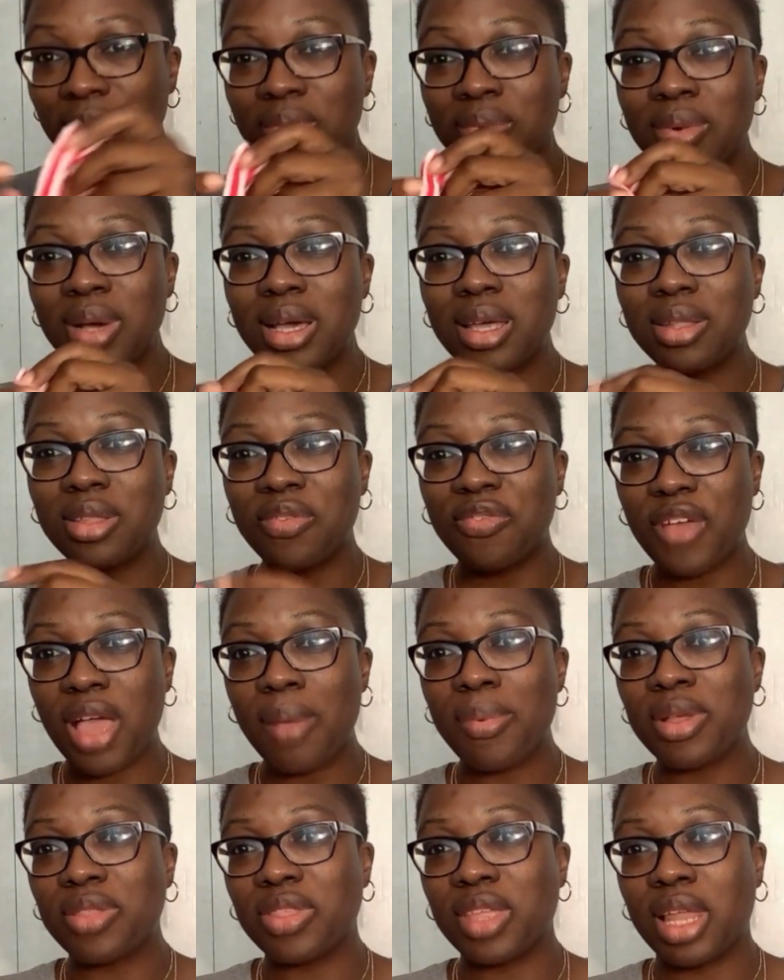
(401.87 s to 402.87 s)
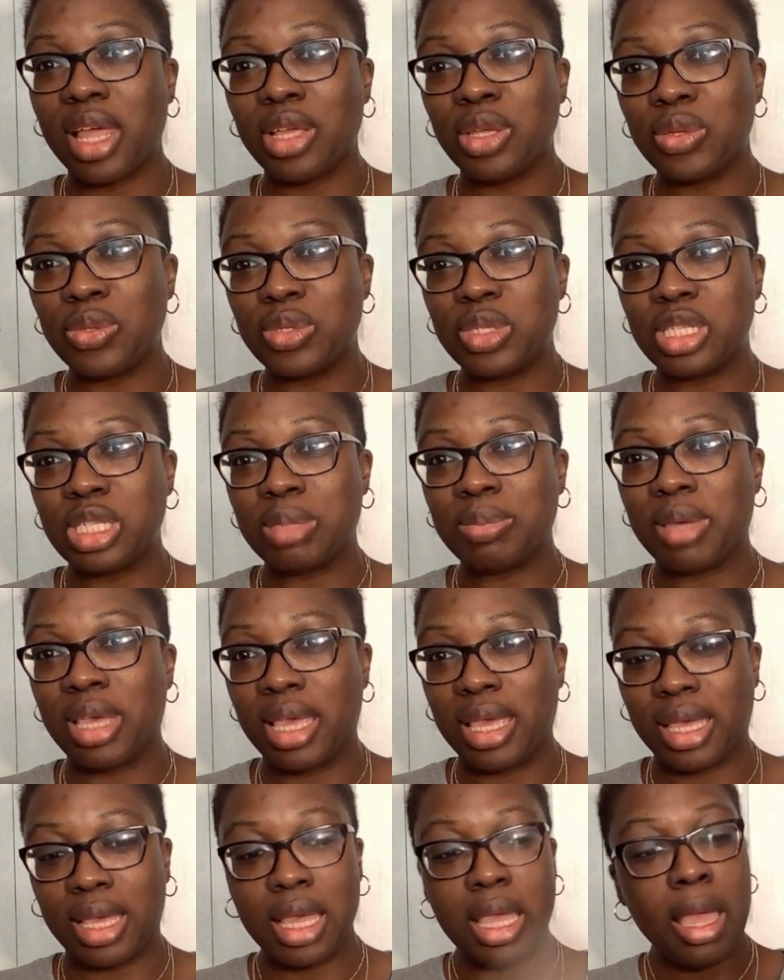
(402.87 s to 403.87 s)
what the fabric that I used to
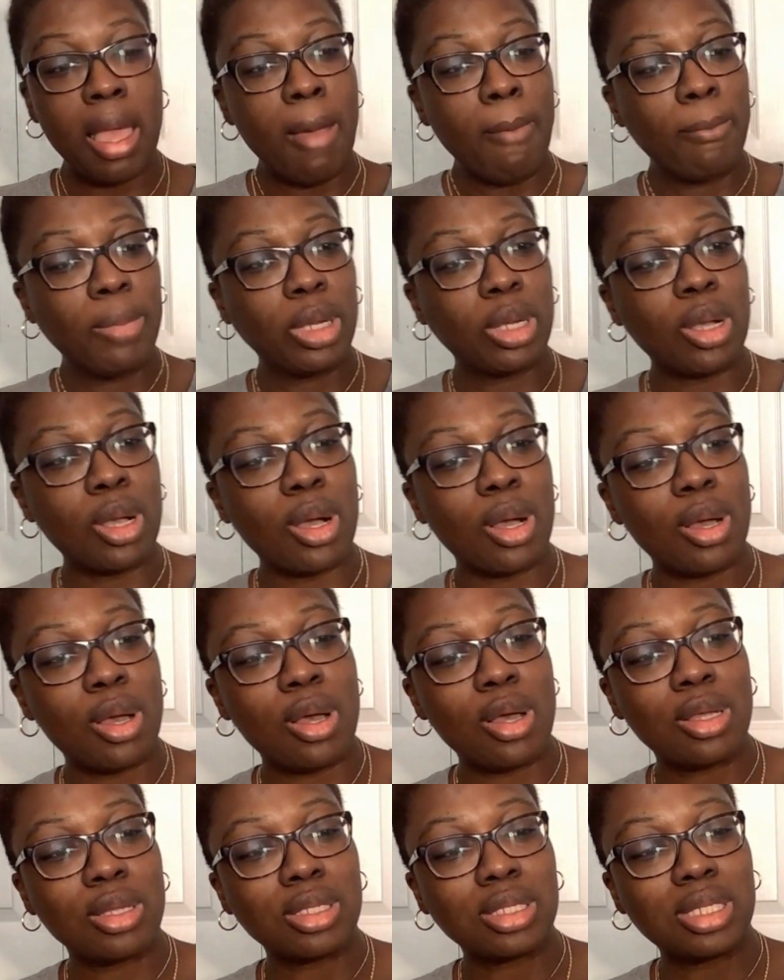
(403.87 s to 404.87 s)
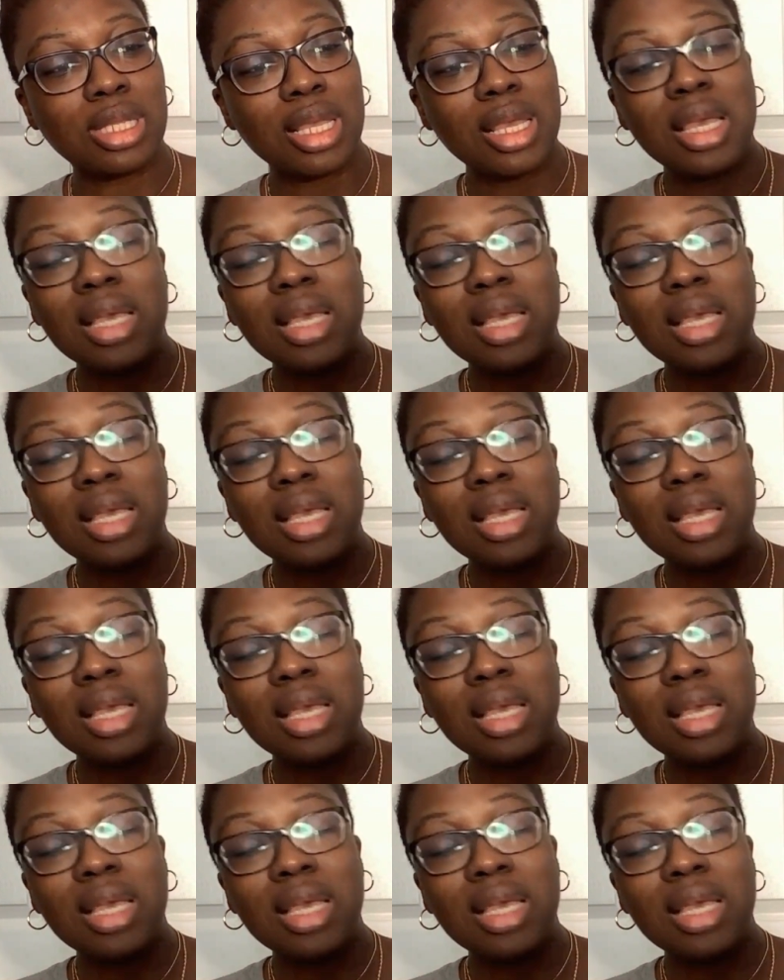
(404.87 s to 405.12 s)
make McCall's